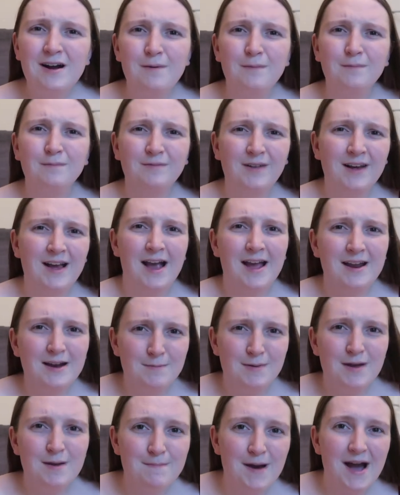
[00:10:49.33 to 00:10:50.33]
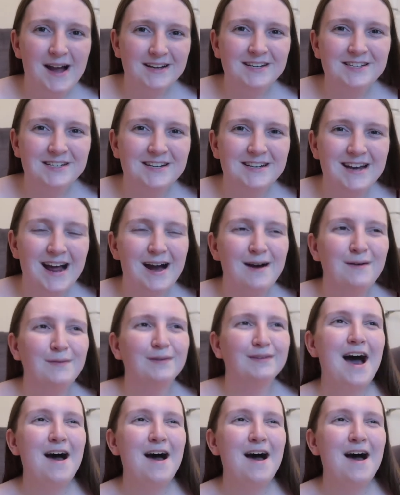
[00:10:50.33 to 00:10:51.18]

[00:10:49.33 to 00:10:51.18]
I'm getting a bit impatient now.